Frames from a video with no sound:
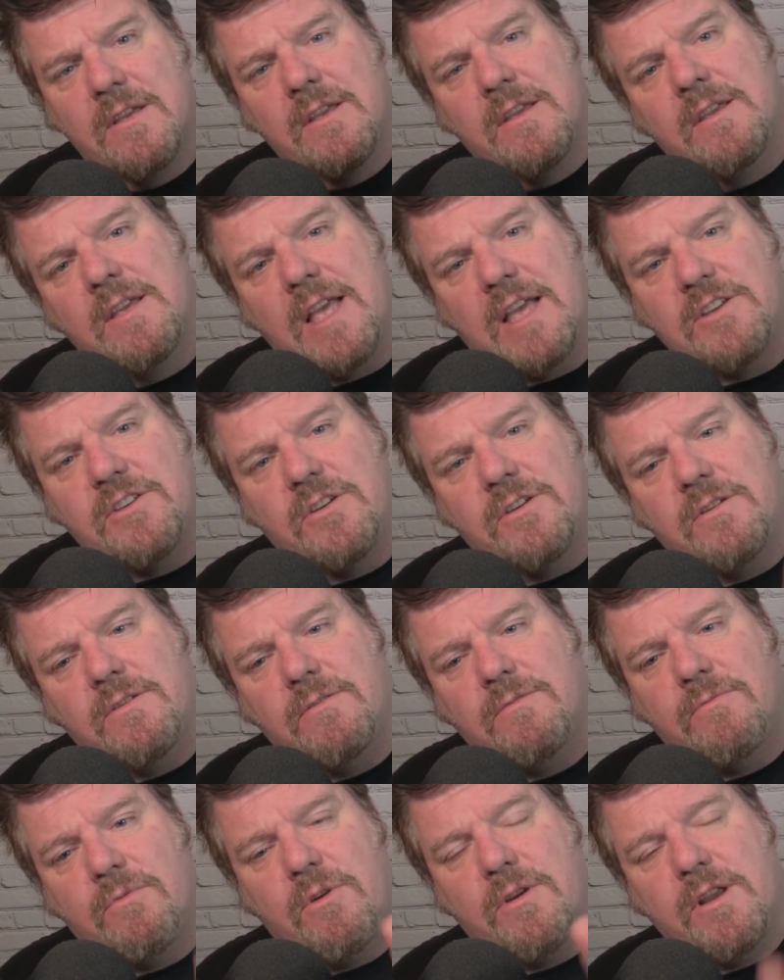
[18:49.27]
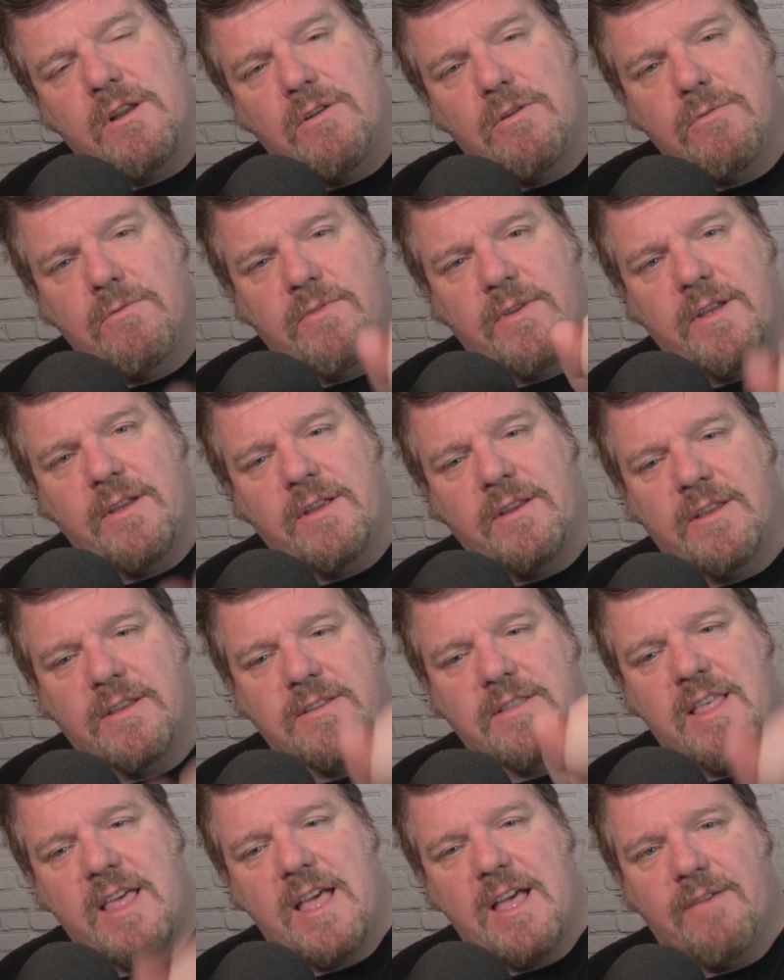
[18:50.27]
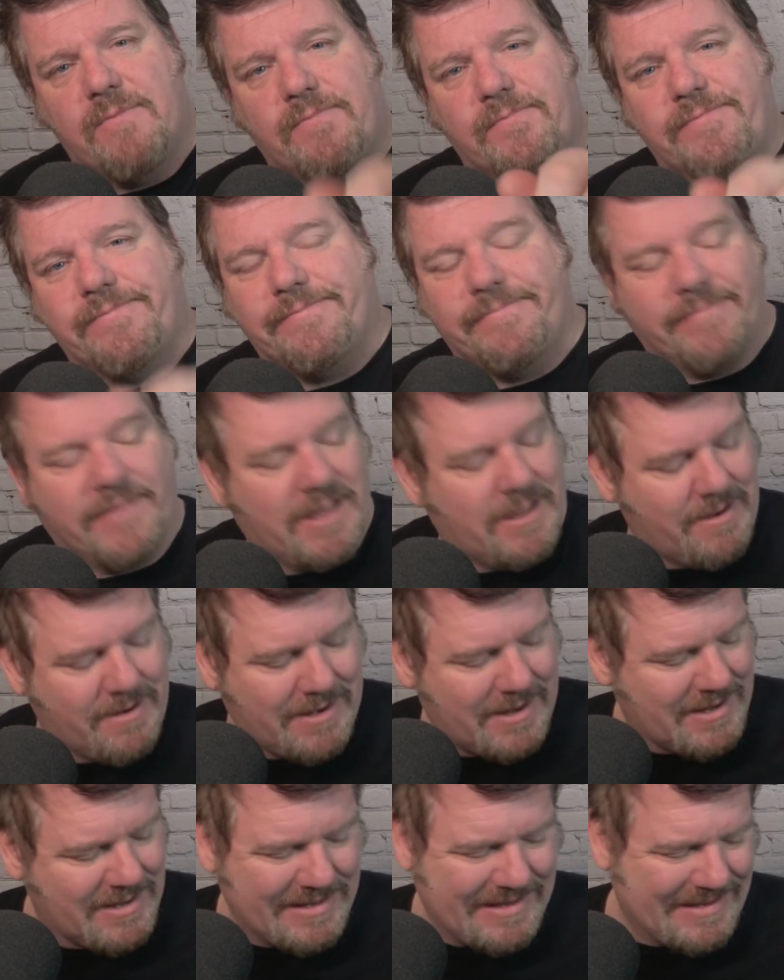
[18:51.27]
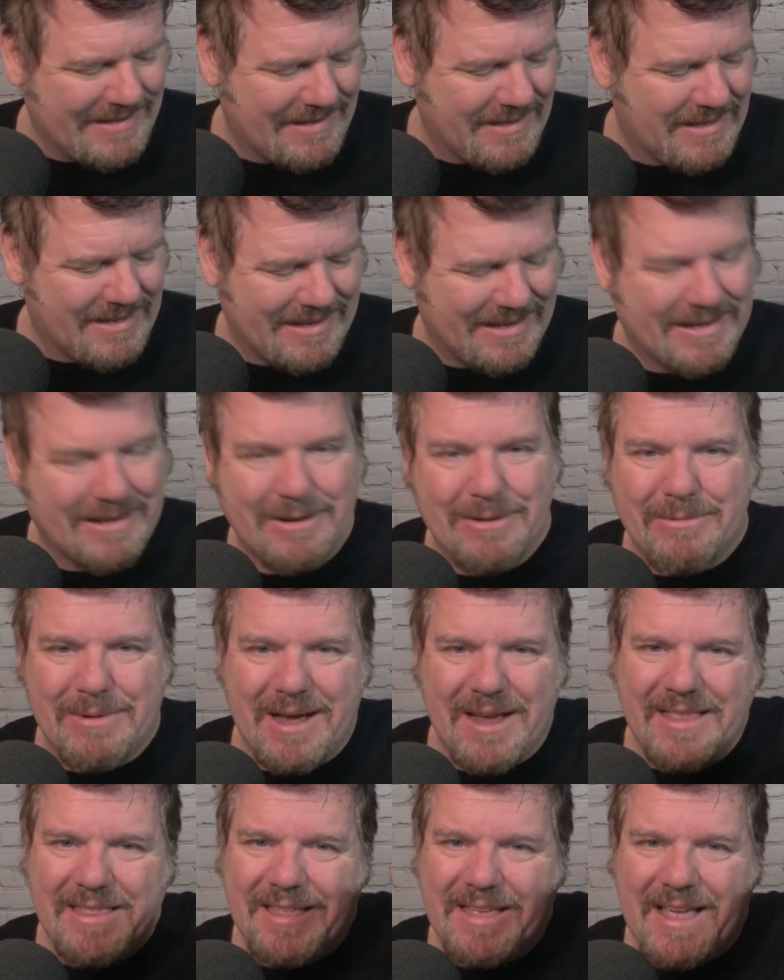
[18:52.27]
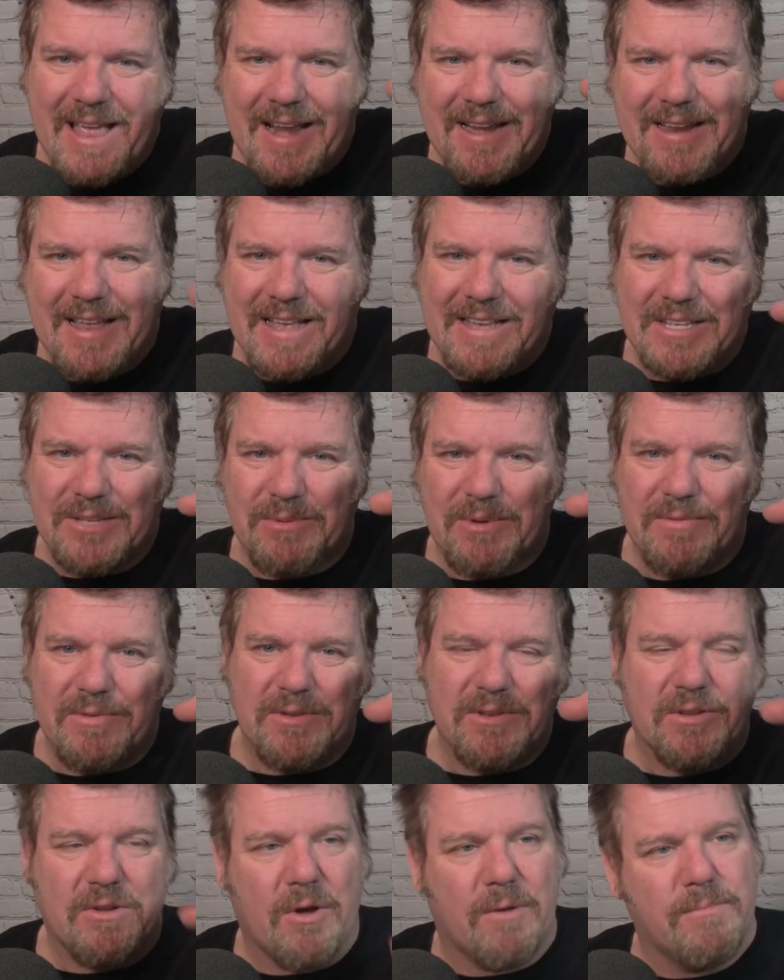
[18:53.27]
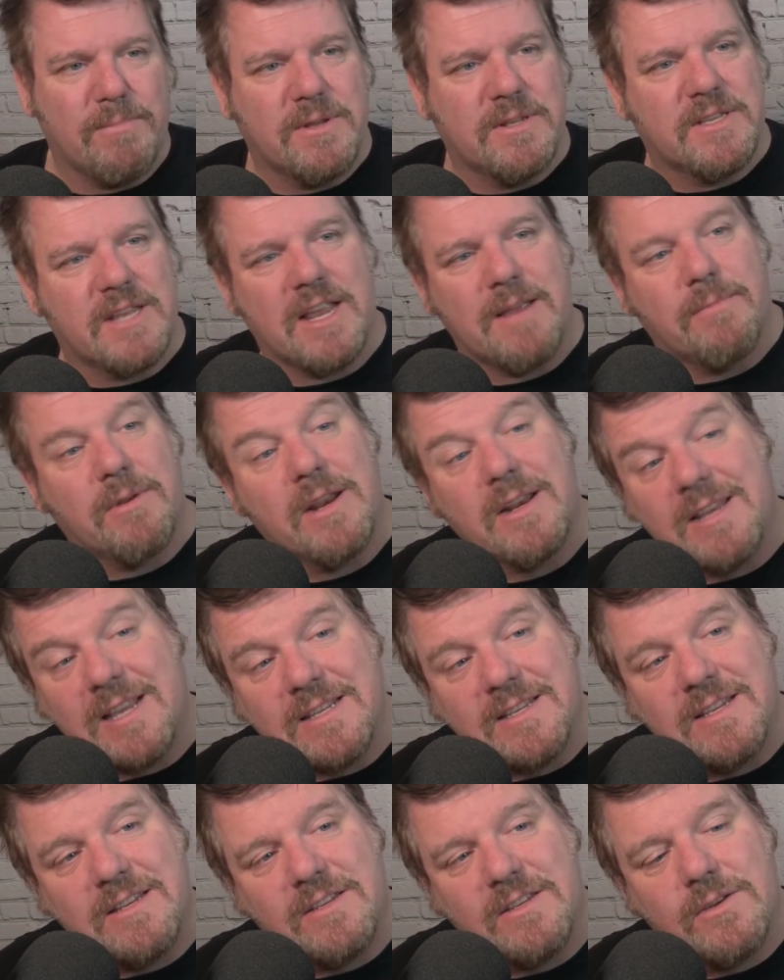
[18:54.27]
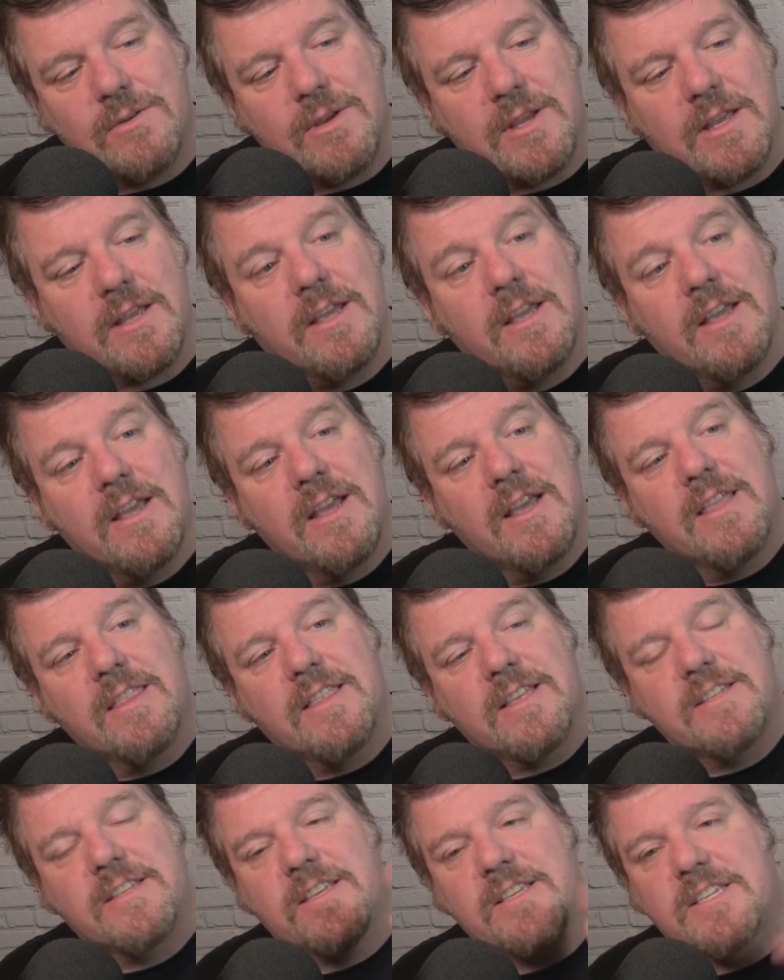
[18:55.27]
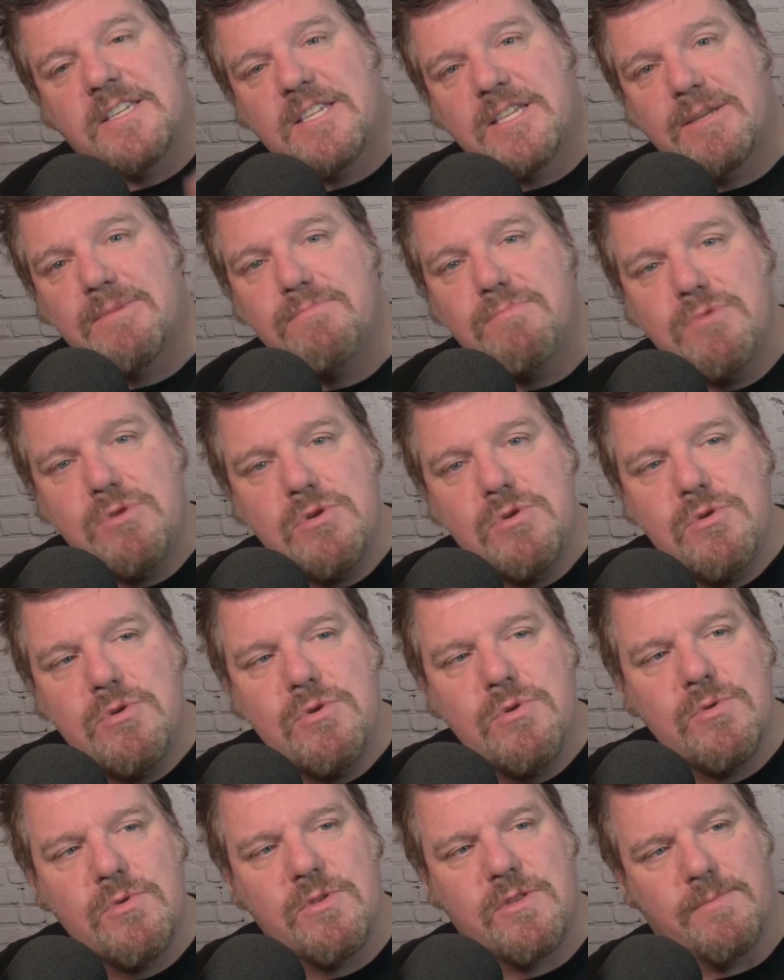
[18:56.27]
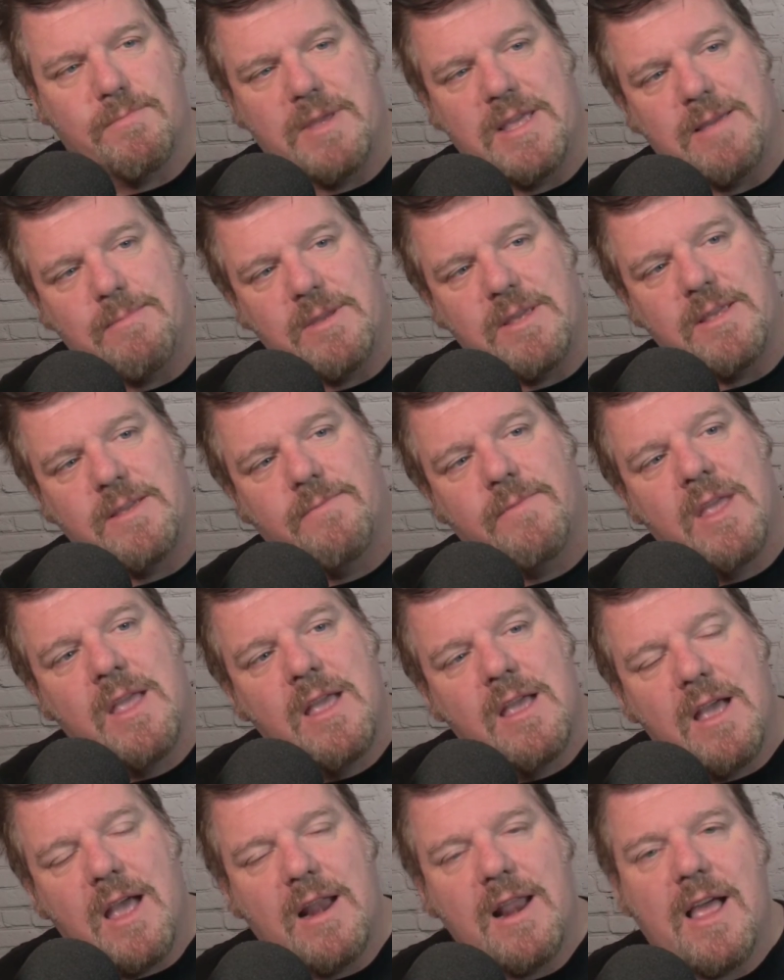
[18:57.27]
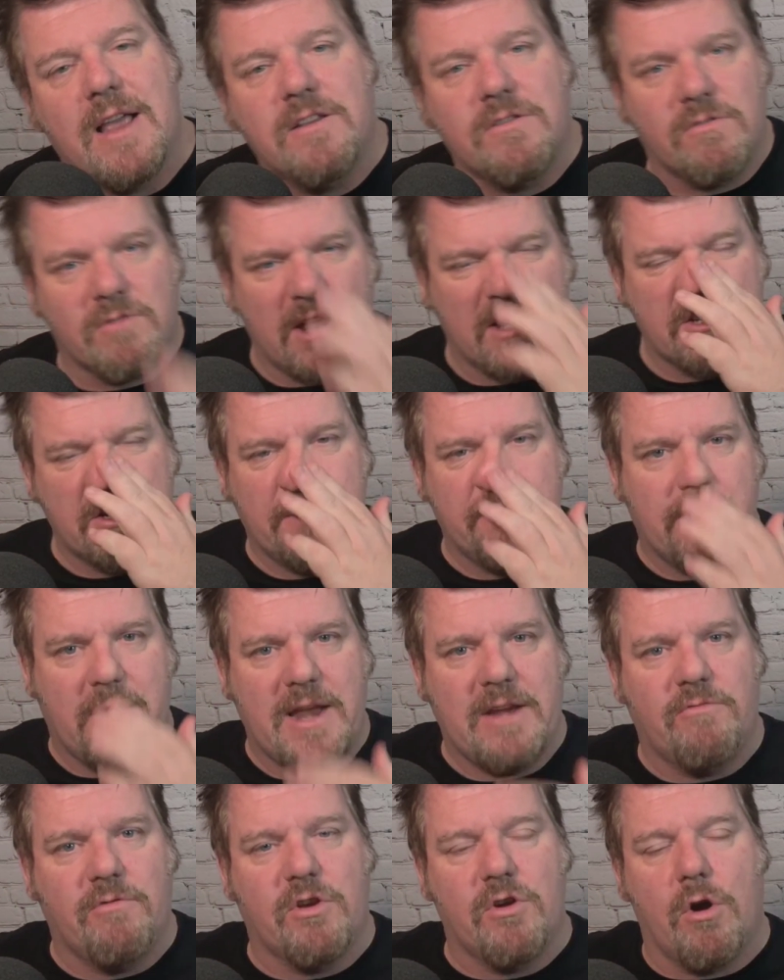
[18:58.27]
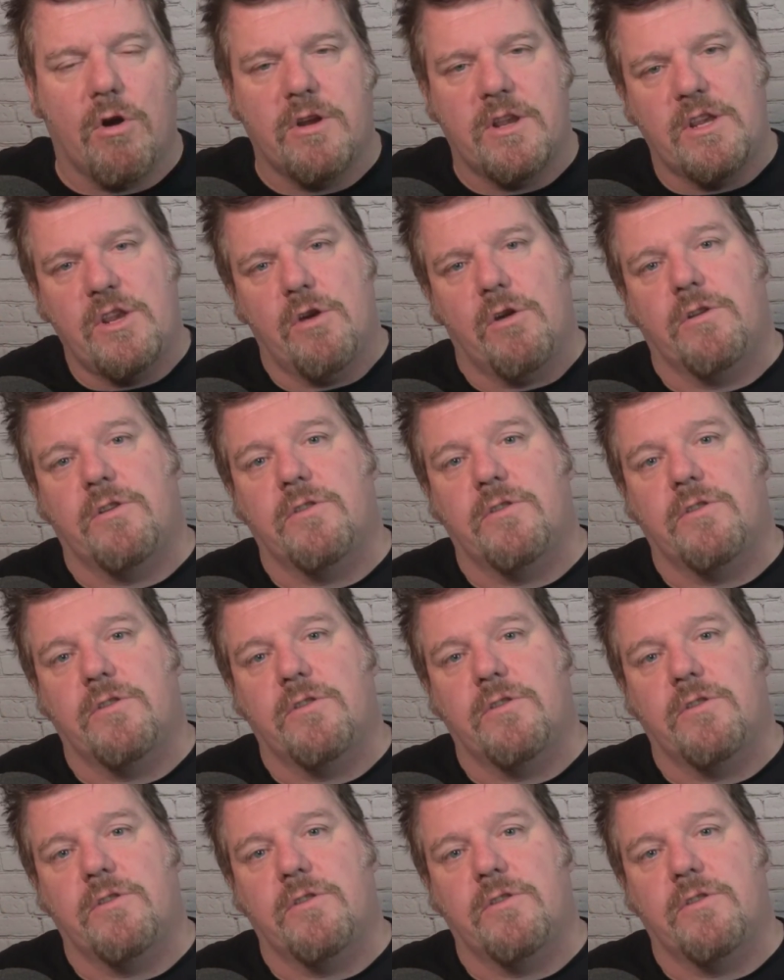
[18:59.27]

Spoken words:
as you're walking along with it. It does that. I don't like it. I don't know why the head can't swivel to compensate, but it doesn't do it. This is smooth, baby. And I don't actually mind recording the audio